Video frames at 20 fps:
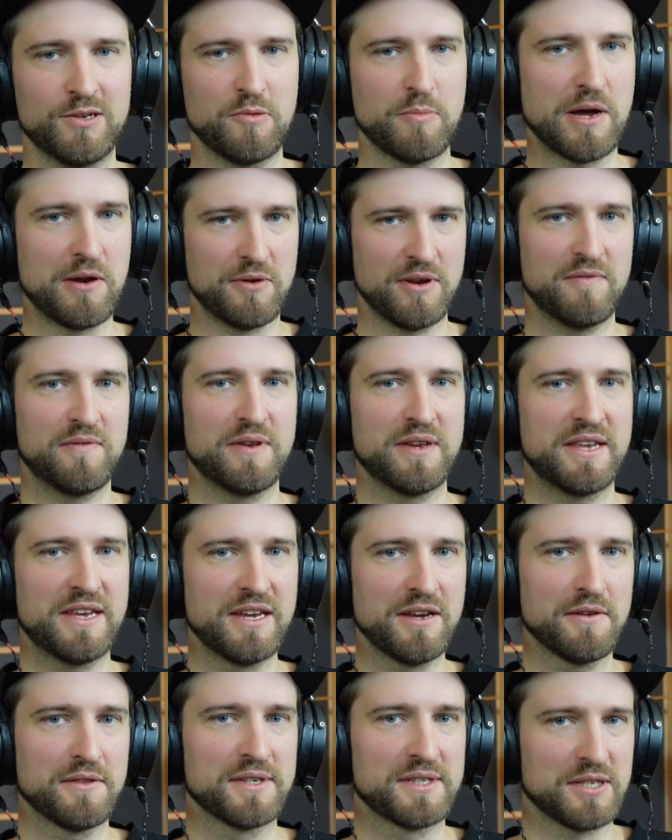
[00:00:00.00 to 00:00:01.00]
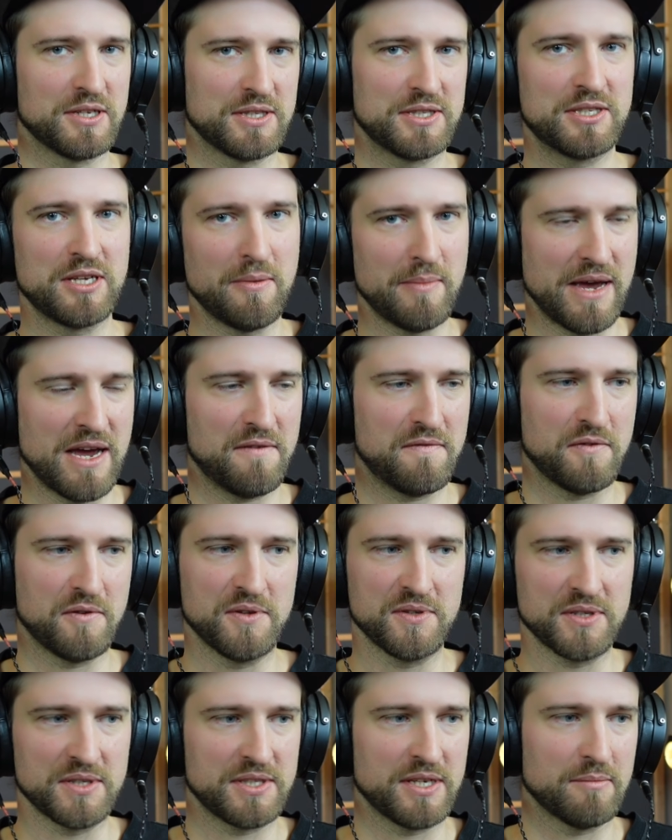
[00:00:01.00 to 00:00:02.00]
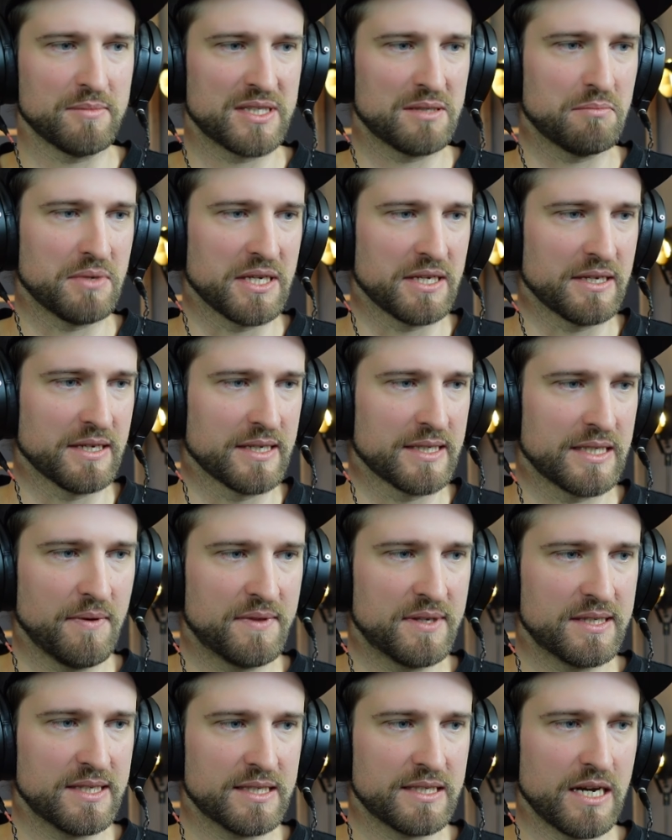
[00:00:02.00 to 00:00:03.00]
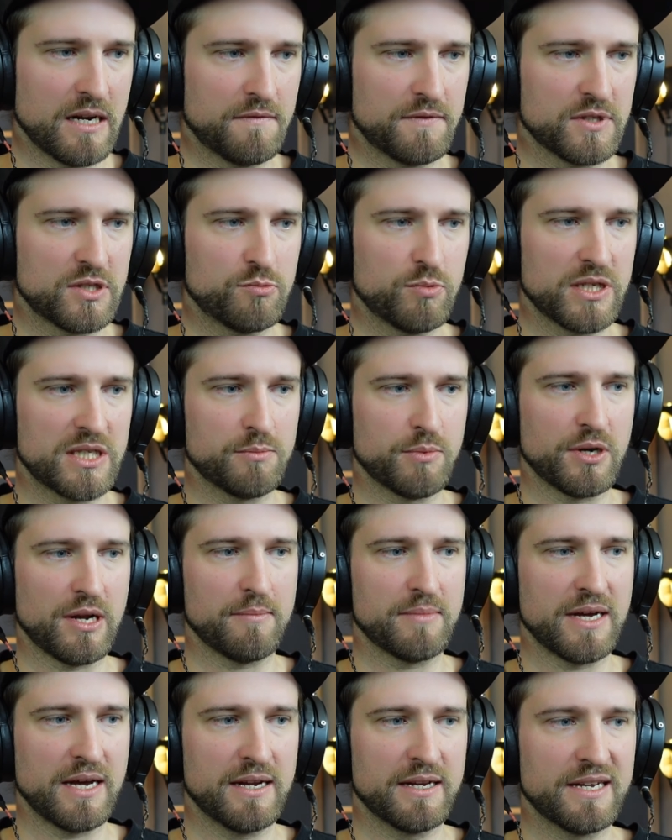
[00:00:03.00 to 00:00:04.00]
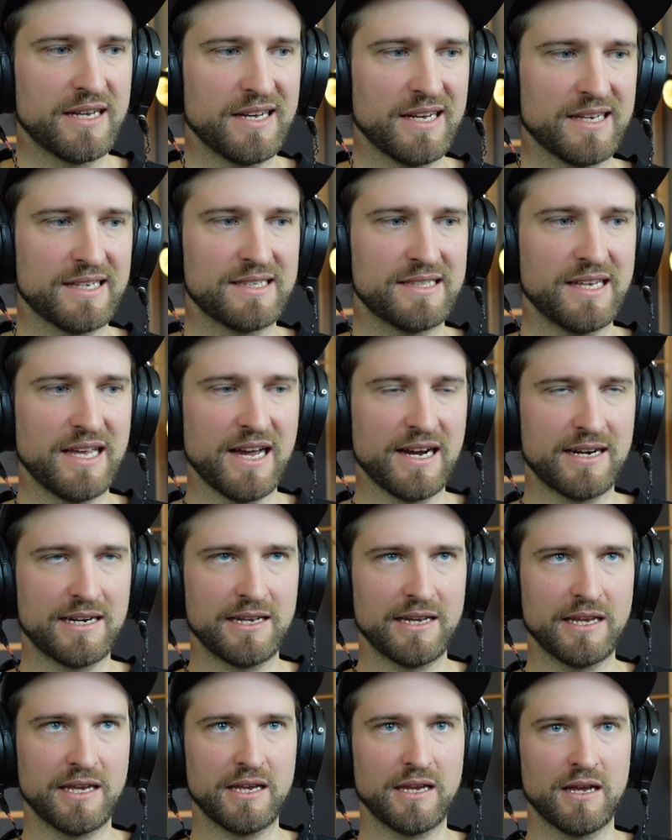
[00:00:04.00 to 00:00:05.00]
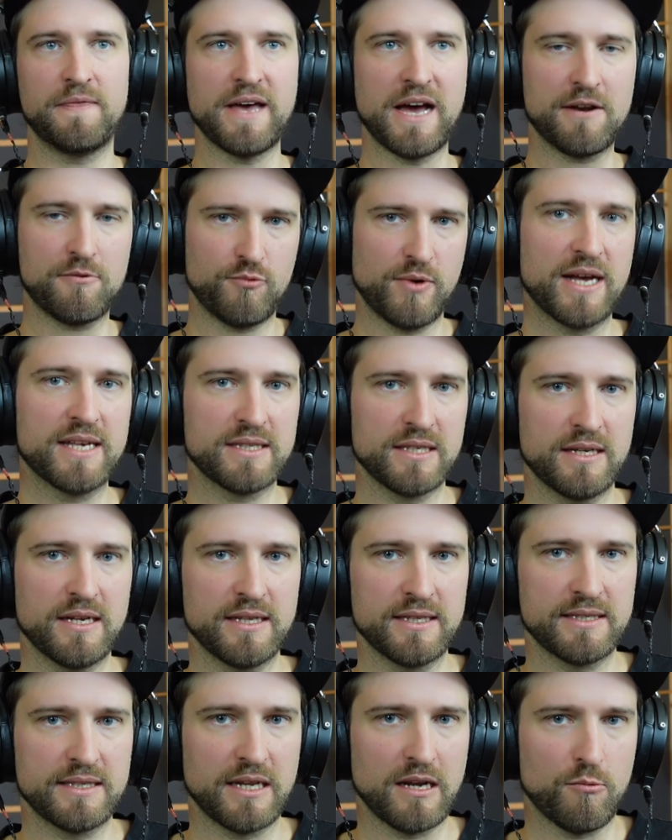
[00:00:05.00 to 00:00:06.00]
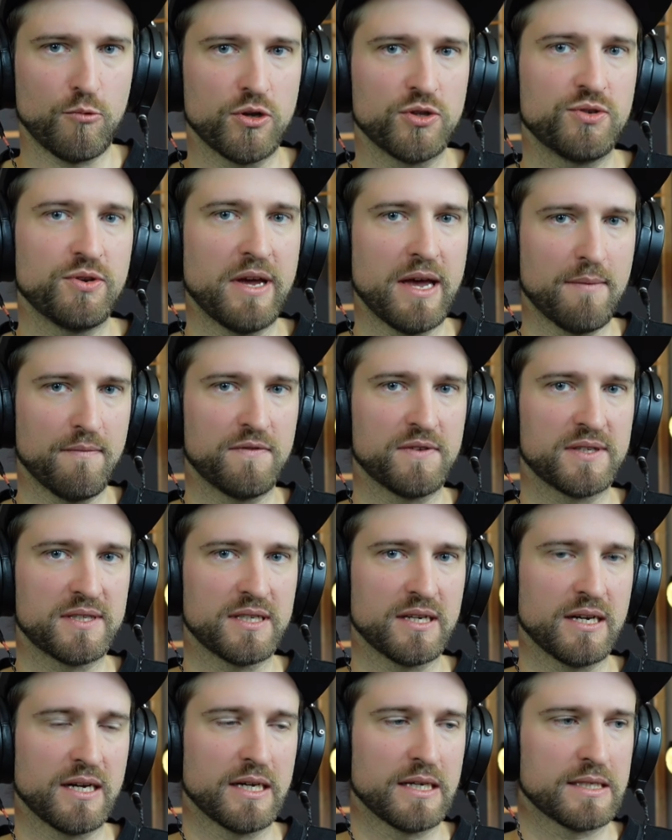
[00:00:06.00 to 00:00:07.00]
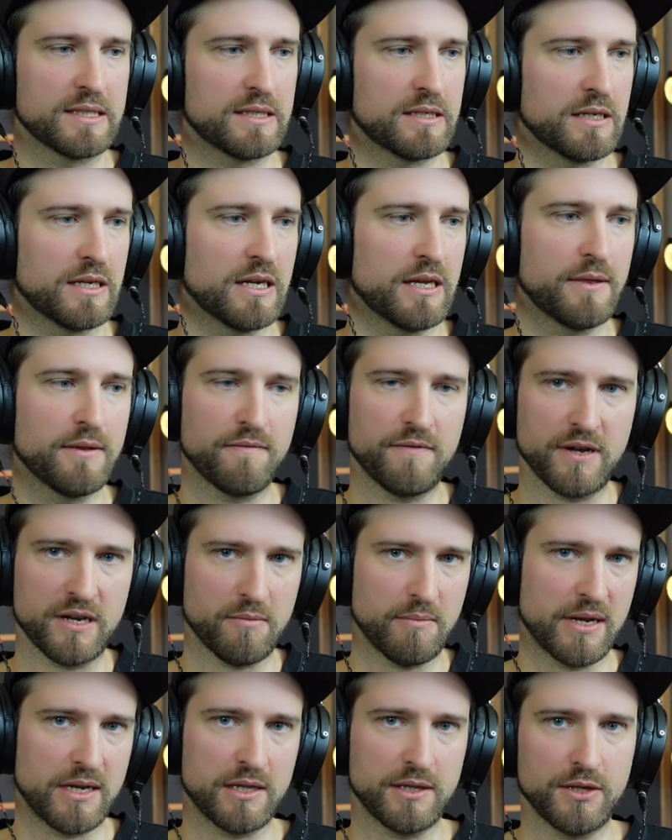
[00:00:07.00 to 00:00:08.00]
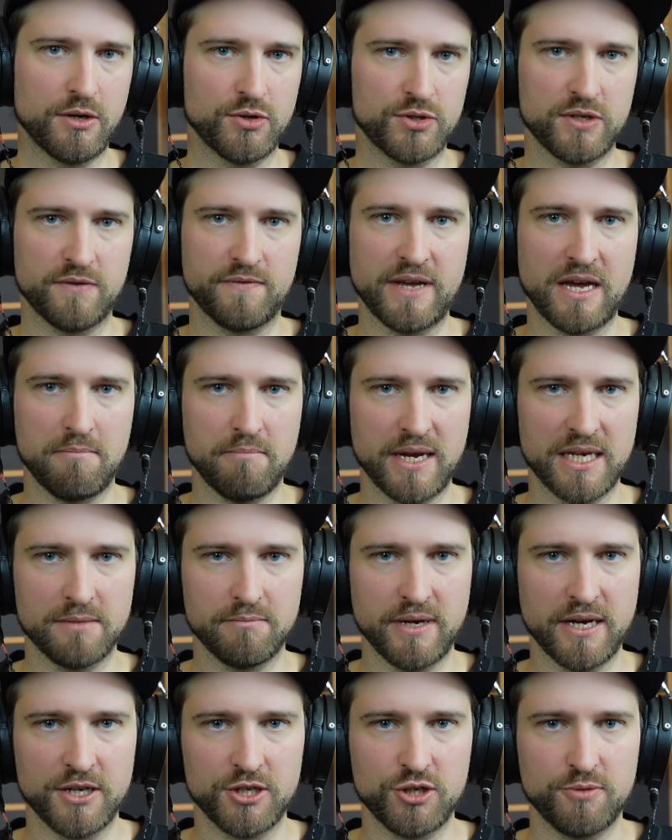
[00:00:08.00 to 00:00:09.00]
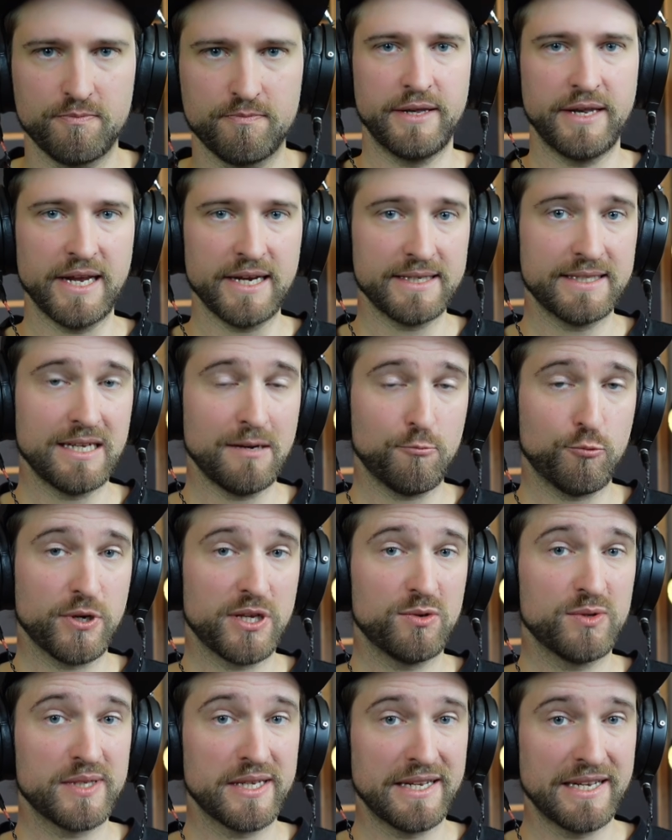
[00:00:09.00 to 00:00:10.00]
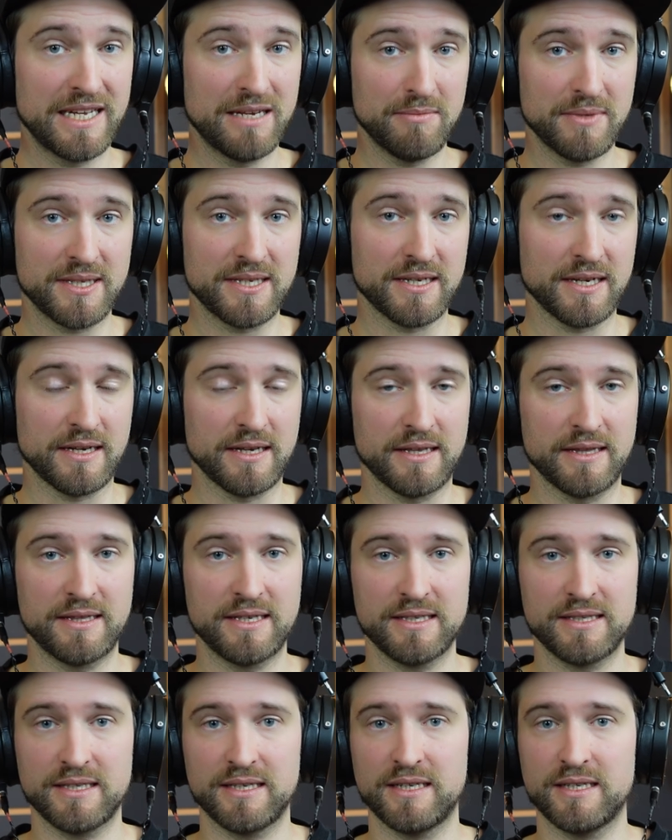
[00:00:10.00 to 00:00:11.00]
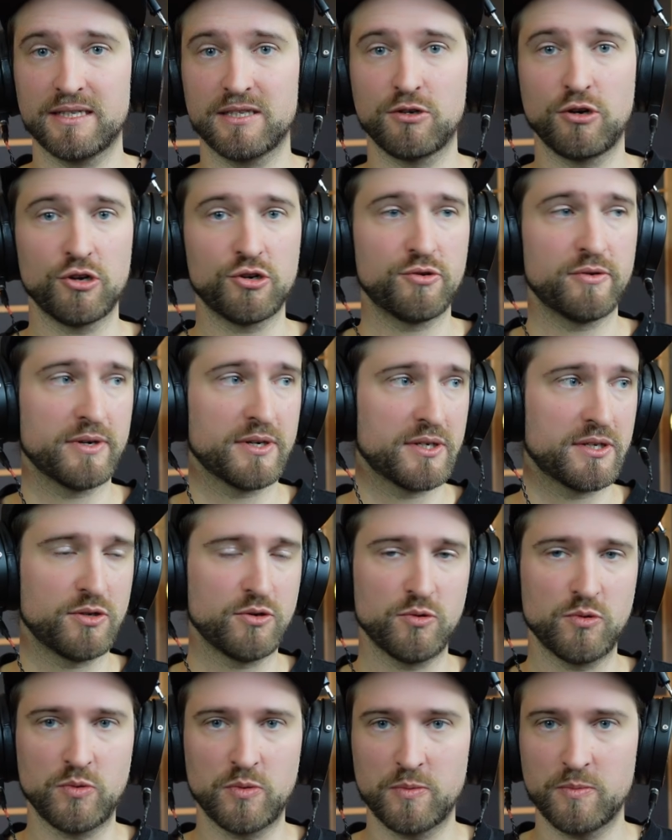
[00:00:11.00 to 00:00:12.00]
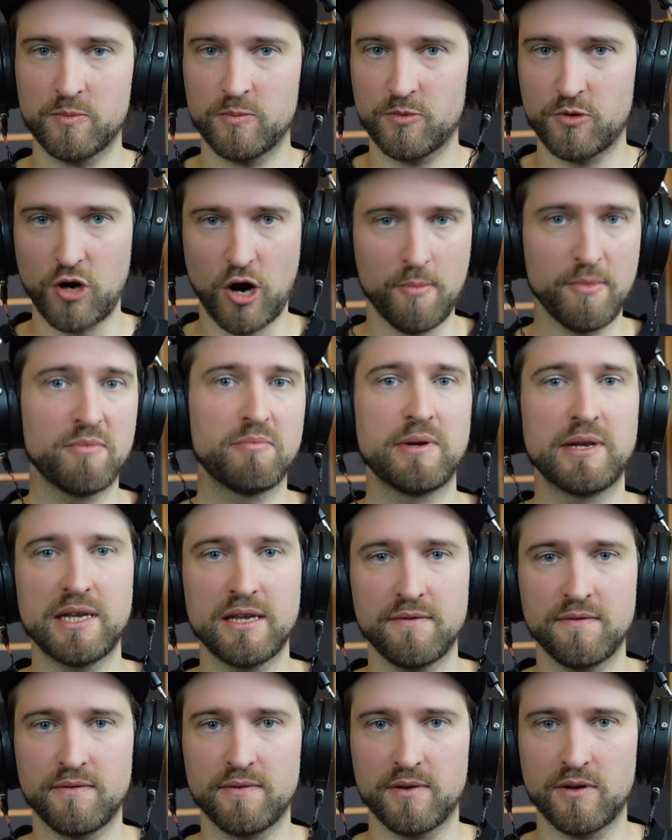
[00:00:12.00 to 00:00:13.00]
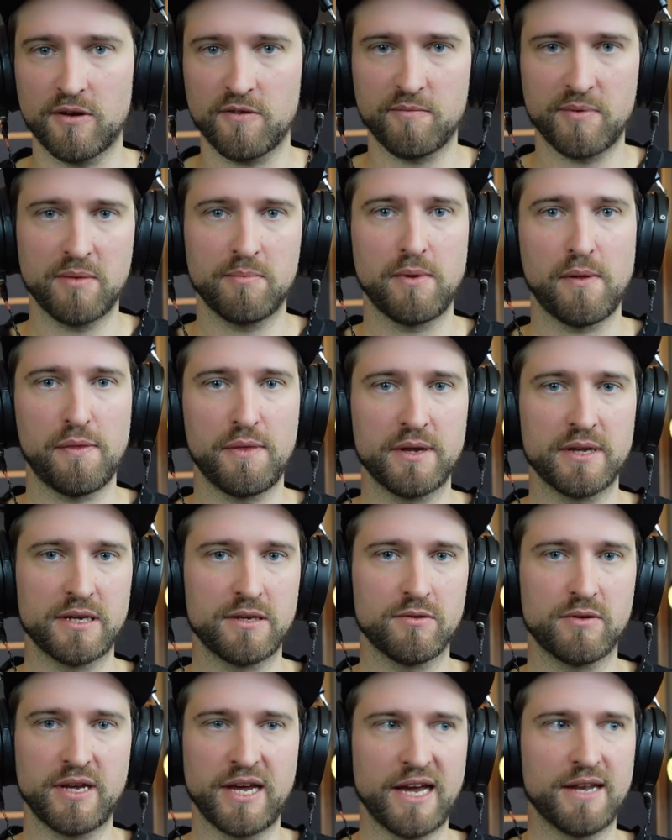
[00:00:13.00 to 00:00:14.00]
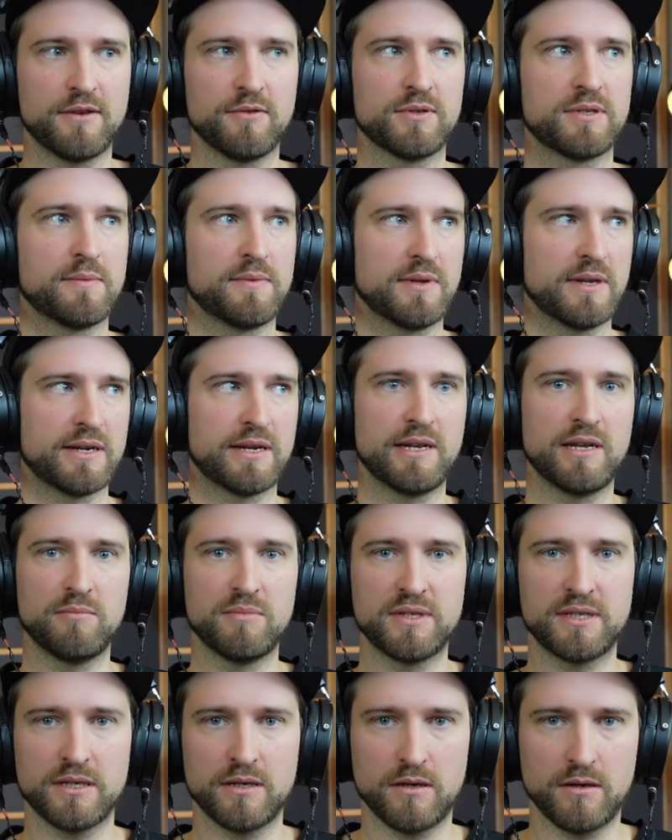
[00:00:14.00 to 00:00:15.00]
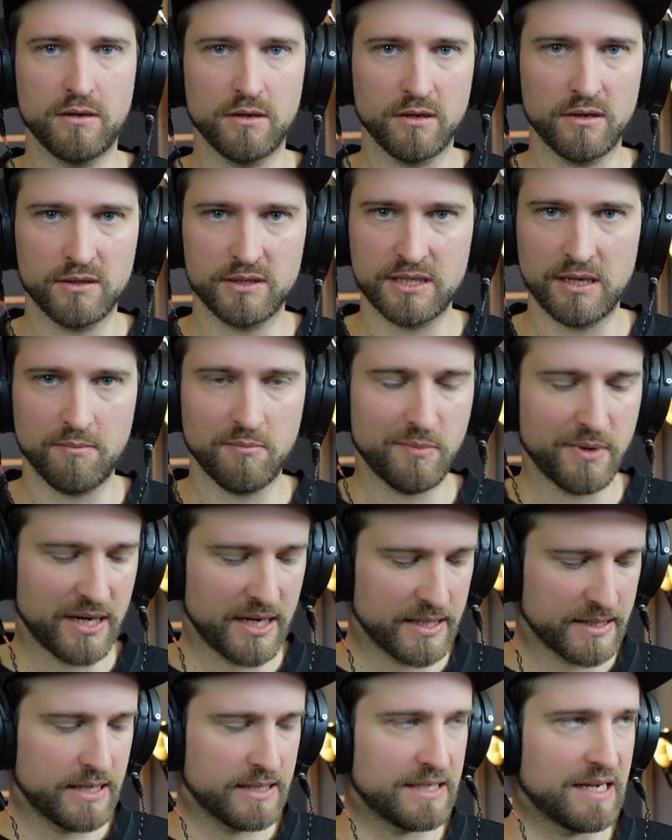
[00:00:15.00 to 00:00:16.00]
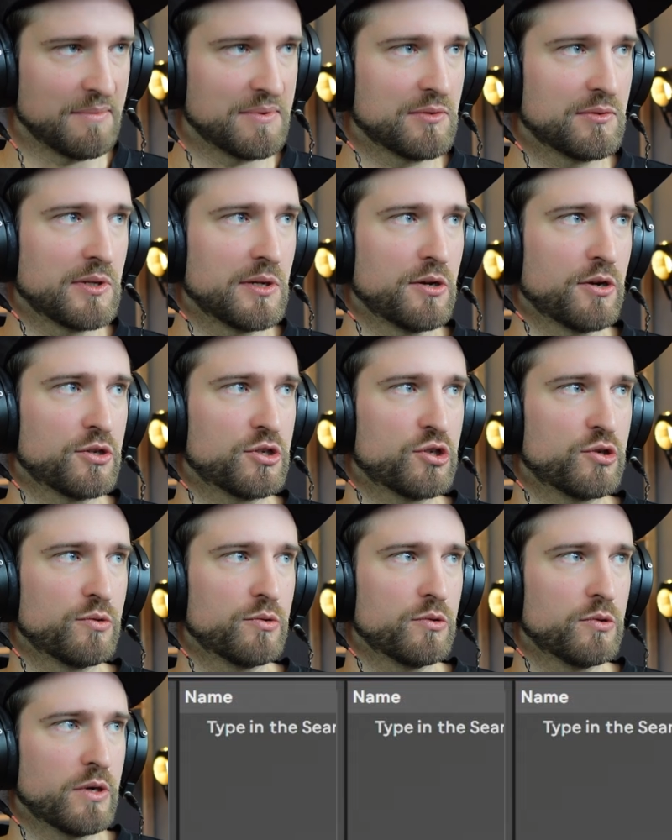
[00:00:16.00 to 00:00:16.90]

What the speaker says: you might not even hear this on some headphones or some speakers. But this is kind of the sweet spot. I'm dialing in exactly that resonance that I want to emphasize in the fundamental notes of that bass patch. Next up, we use a limiter. And this is contrary to common belief. A lot of people think that you can't use something like a limiter on sub bass. It's absolutely not true.